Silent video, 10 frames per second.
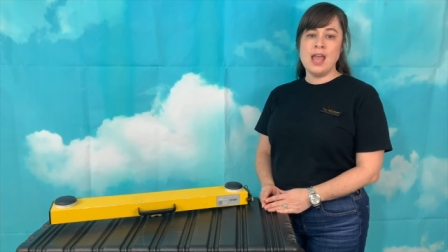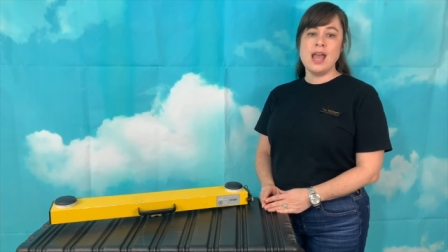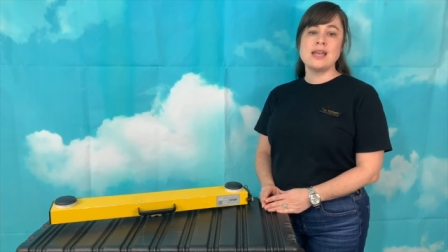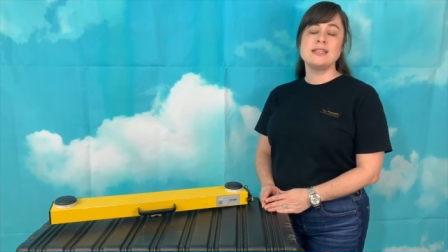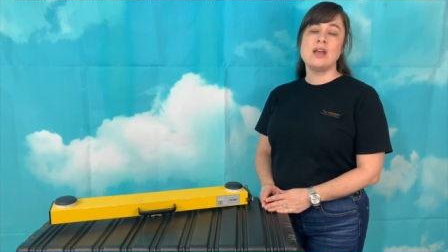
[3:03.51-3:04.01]

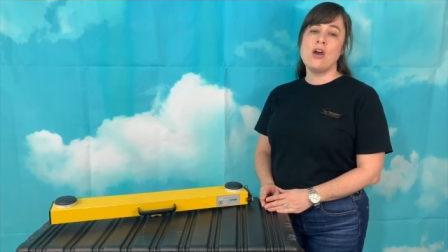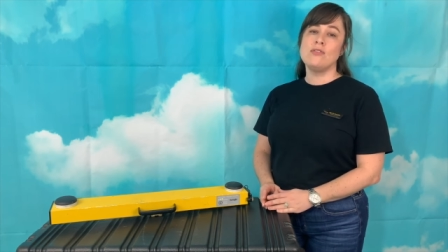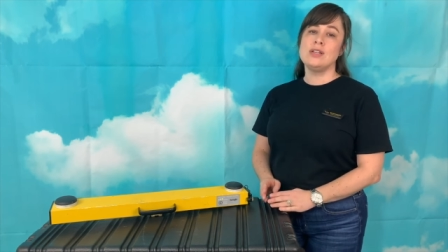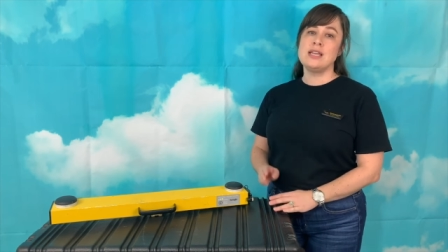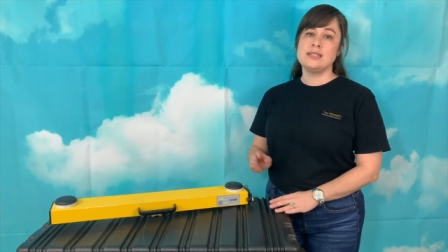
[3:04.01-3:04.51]
As an
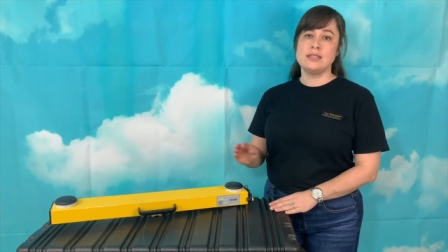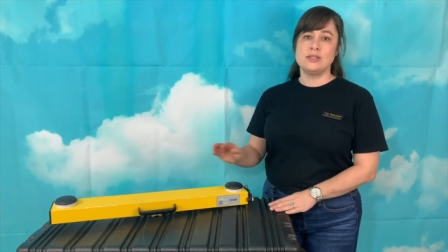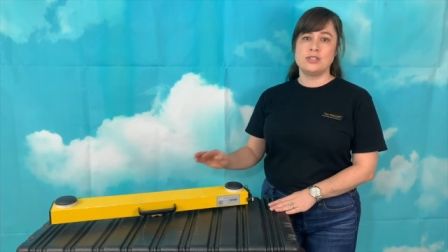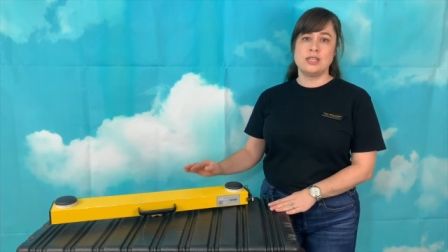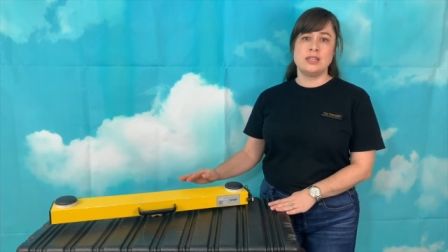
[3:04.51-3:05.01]
overlay
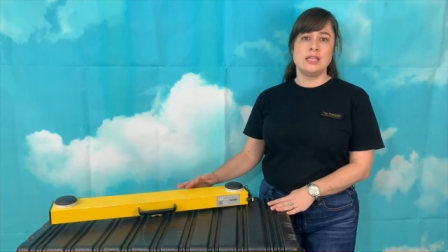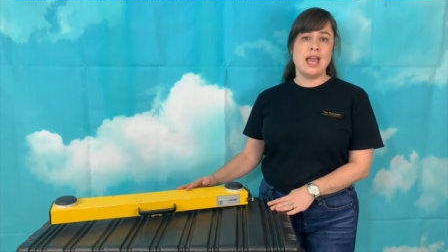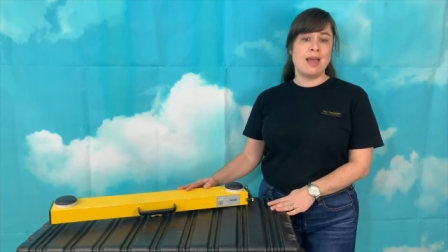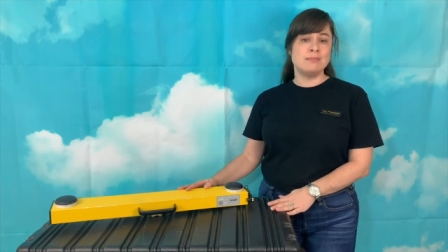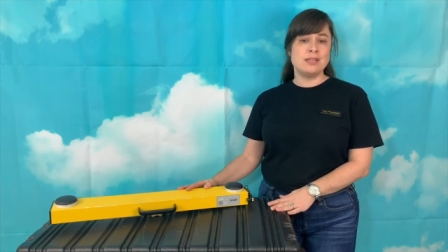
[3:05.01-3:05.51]
solution, the
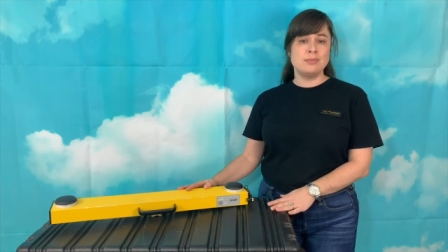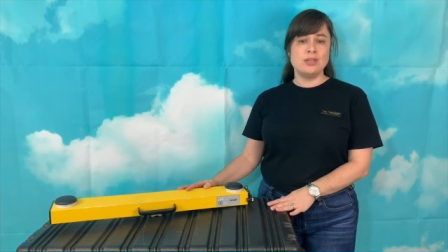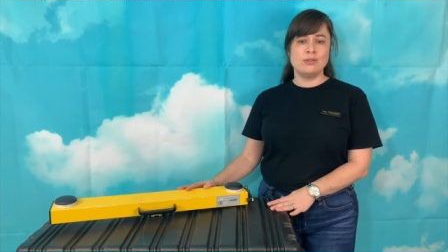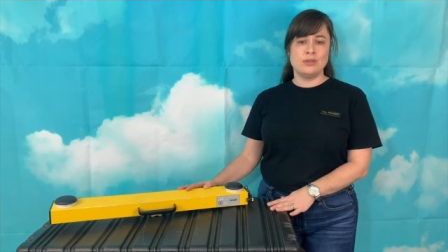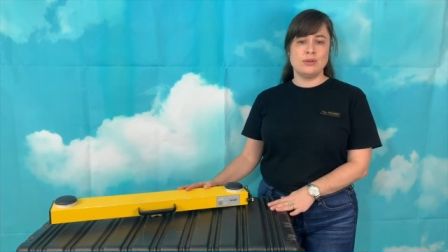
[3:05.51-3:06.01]

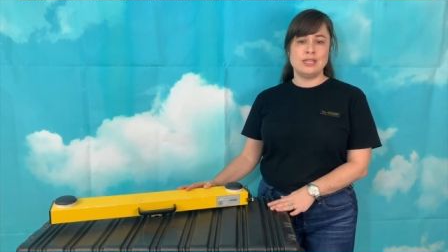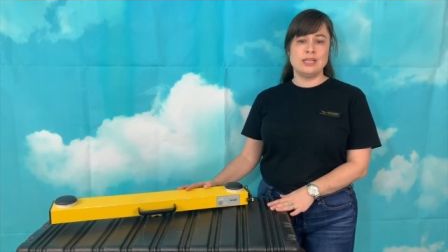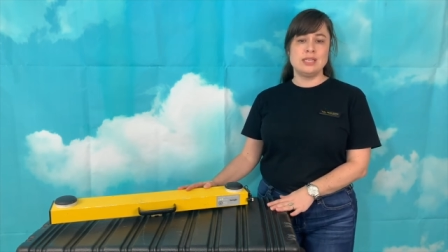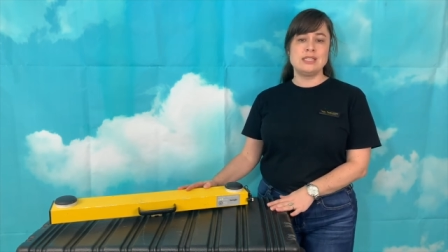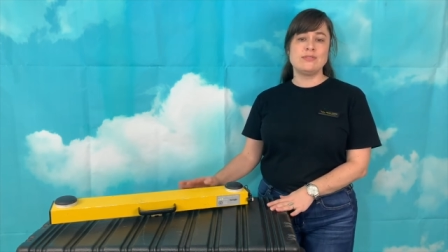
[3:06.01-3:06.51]
MW
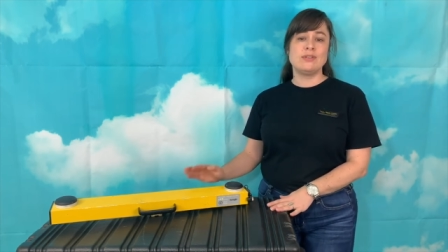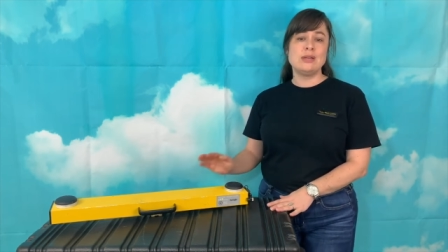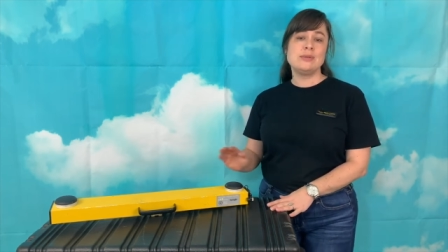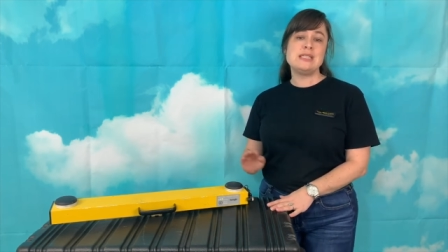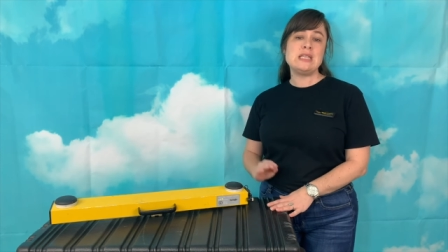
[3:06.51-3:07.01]
unit is
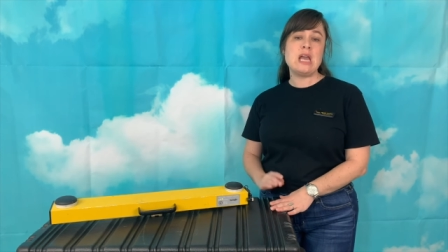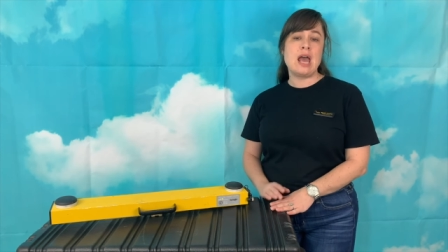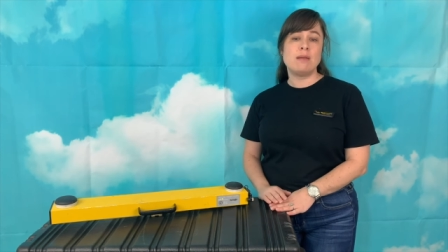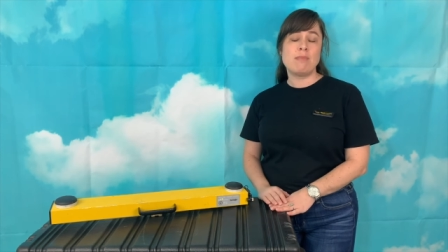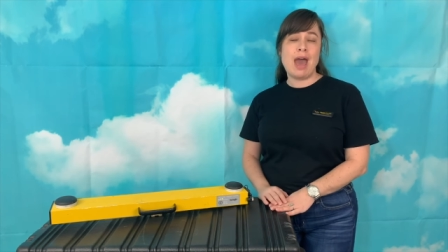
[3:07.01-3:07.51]
frequency
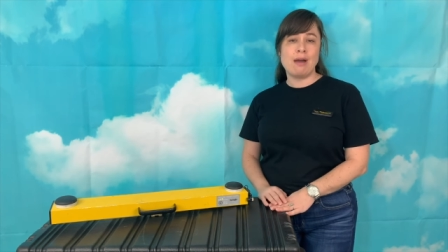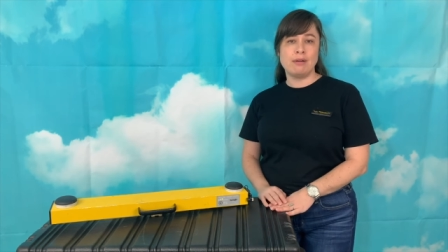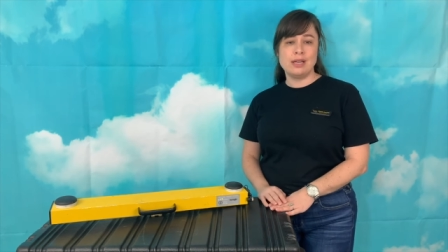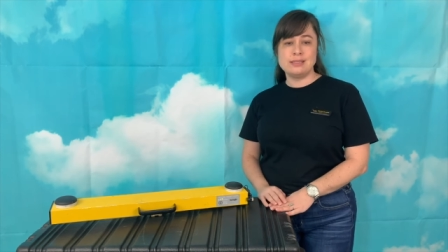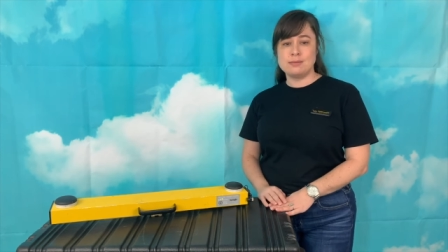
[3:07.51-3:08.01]
and
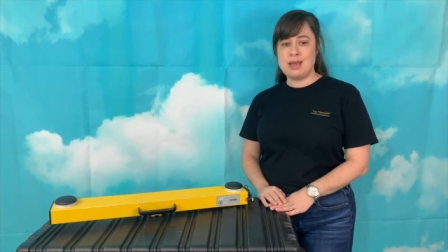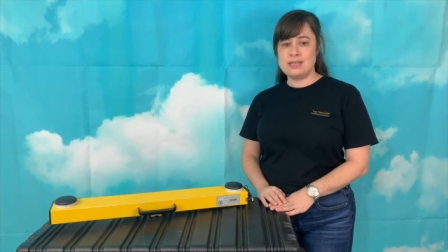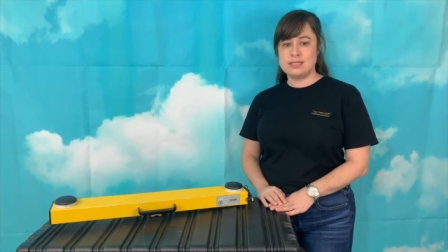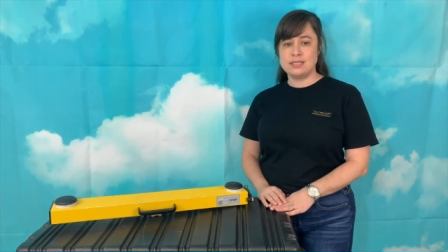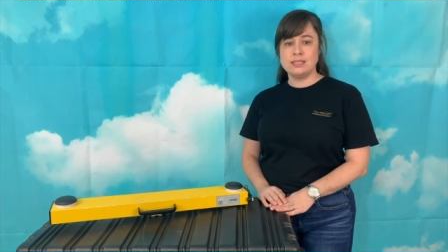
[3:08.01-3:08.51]
power
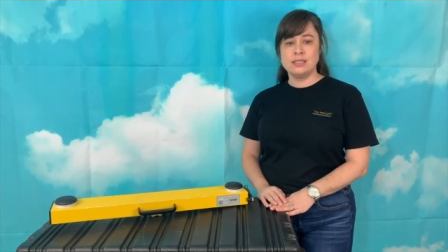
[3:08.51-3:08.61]
independent,